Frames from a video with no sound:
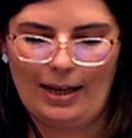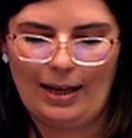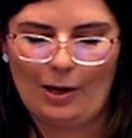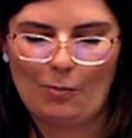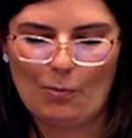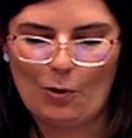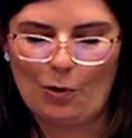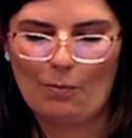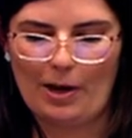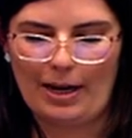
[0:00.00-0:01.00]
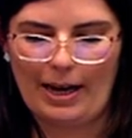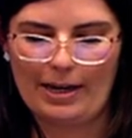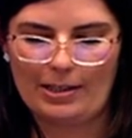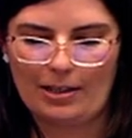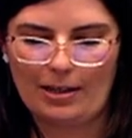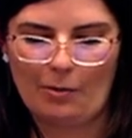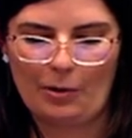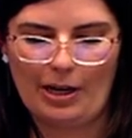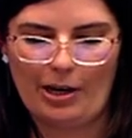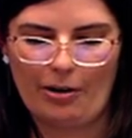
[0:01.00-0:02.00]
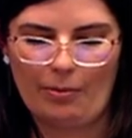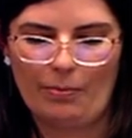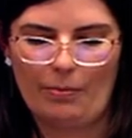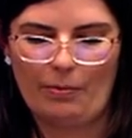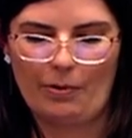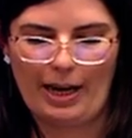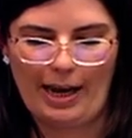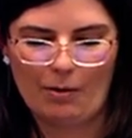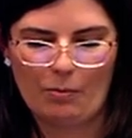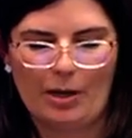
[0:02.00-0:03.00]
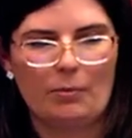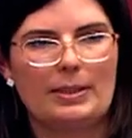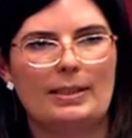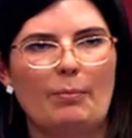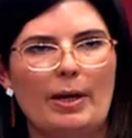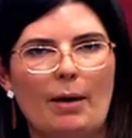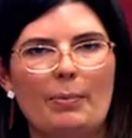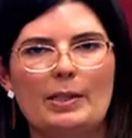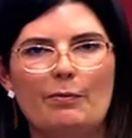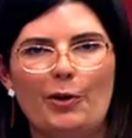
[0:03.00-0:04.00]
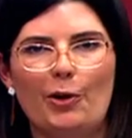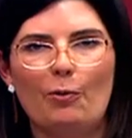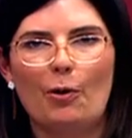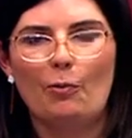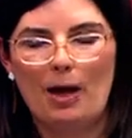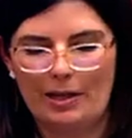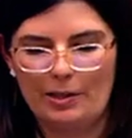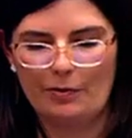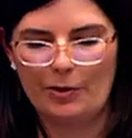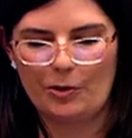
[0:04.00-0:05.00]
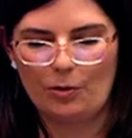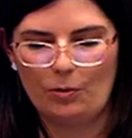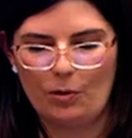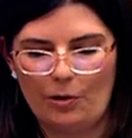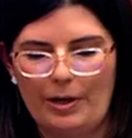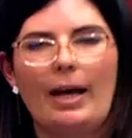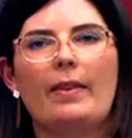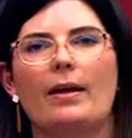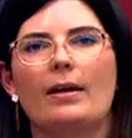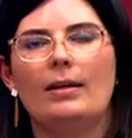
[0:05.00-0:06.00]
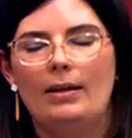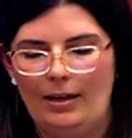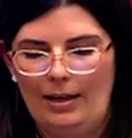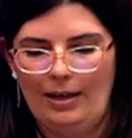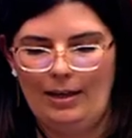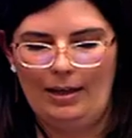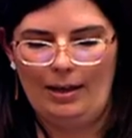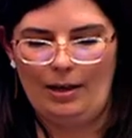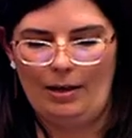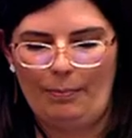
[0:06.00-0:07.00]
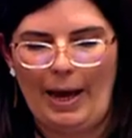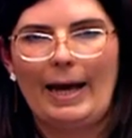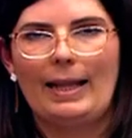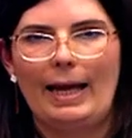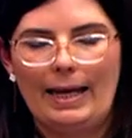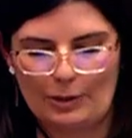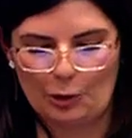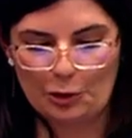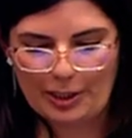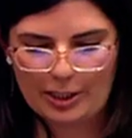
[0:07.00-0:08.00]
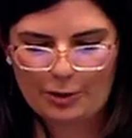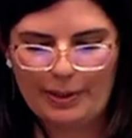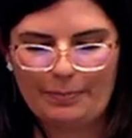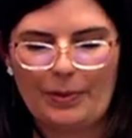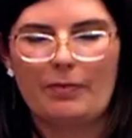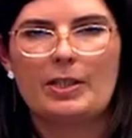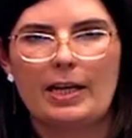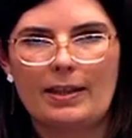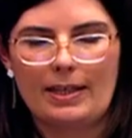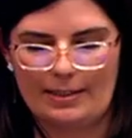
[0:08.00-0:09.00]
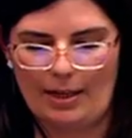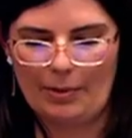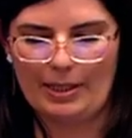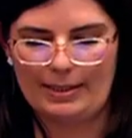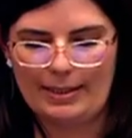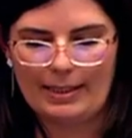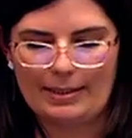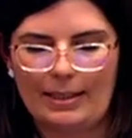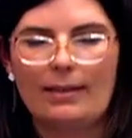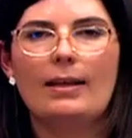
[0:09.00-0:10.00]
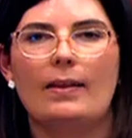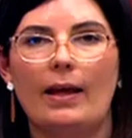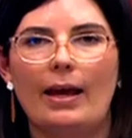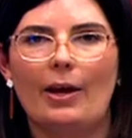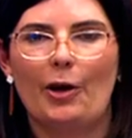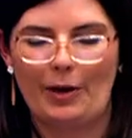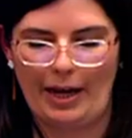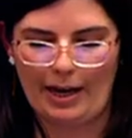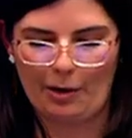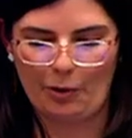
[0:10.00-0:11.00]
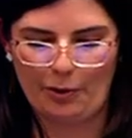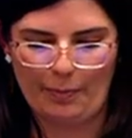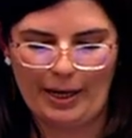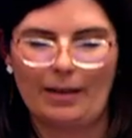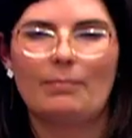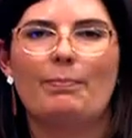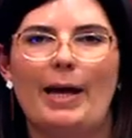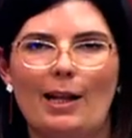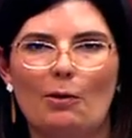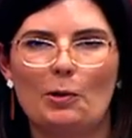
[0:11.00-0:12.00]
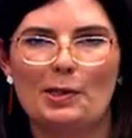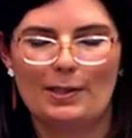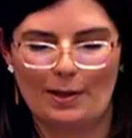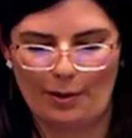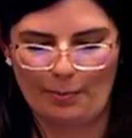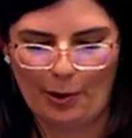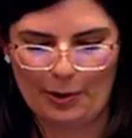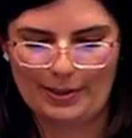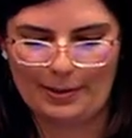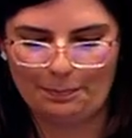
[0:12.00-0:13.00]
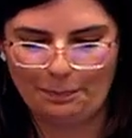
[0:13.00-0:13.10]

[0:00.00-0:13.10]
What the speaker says: On more than one occasion, I would hear him recount when he was summing up his view on one individual or another. Paola has good judgment. If she thinks someone is decent, then they're okay with me. Paola was the boss.